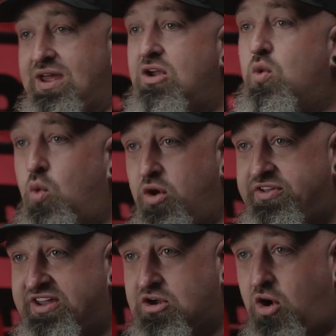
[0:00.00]
out your
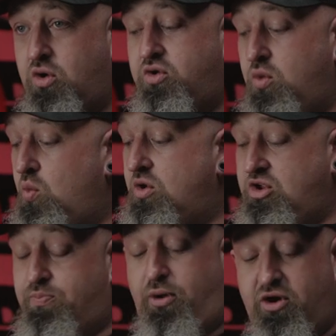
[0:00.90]
warranty card when
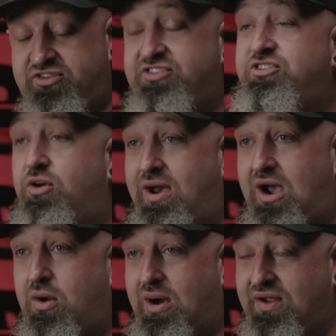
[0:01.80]
you purchased your
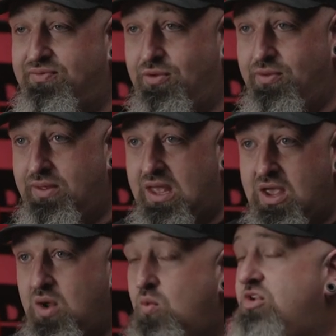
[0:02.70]
air rifle,
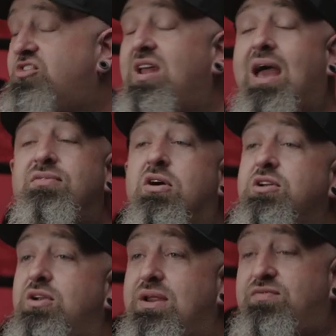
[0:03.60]
we should have all
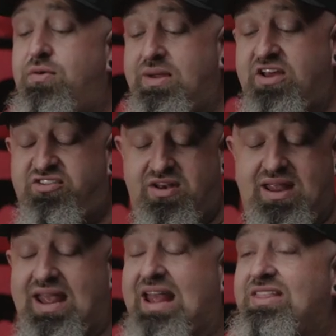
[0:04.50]
your
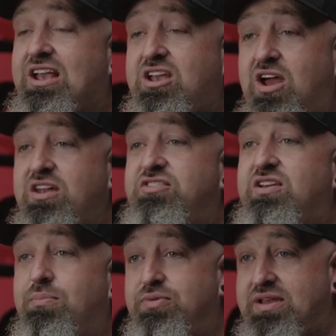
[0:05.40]
information and the gun is
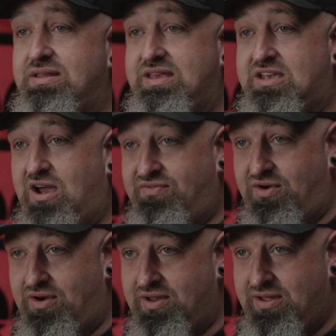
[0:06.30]
completely
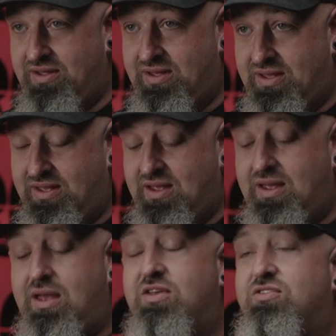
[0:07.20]
covered.
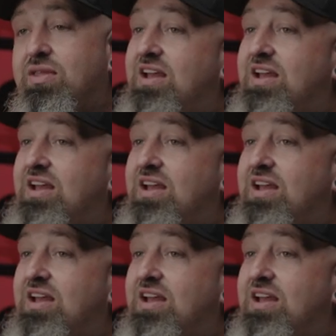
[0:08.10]
So